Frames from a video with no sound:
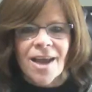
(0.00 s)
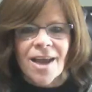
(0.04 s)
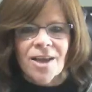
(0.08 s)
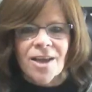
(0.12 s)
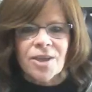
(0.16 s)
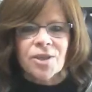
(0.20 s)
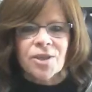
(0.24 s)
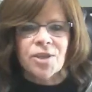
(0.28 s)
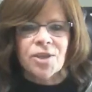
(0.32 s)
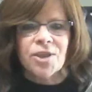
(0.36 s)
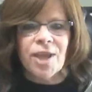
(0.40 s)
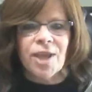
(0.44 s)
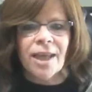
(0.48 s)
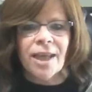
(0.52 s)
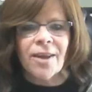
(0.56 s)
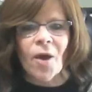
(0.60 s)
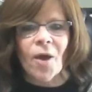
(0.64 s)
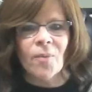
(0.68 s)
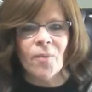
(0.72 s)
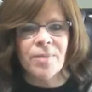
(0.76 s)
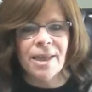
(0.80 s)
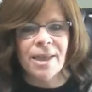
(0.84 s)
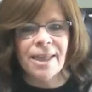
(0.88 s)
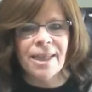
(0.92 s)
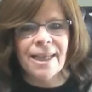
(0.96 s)
Shalom
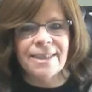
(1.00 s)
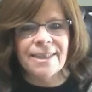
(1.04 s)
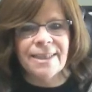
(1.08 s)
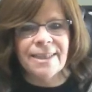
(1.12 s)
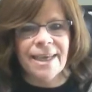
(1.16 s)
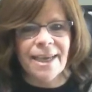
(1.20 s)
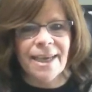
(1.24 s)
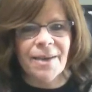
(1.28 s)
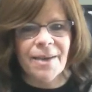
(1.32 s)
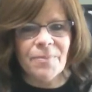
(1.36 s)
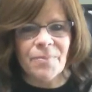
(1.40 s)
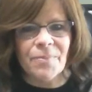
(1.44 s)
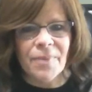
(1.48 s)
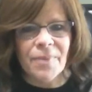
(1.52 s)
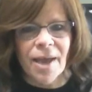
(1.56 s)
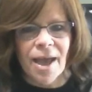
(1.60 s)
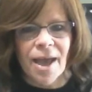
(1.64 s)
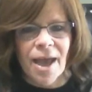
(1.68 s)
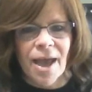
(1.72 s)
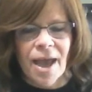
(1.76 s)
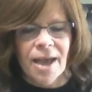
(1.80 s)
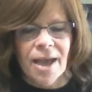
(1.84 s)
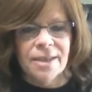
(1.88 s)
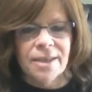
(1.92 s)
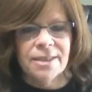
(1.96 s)
Yeladim.
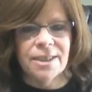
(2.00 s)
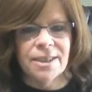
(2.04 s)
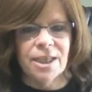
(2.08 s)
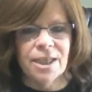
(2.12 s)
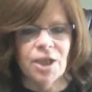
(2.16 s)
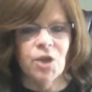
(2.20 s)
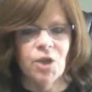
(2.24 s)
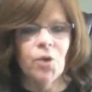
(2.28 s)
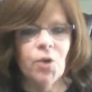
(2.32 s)
Do you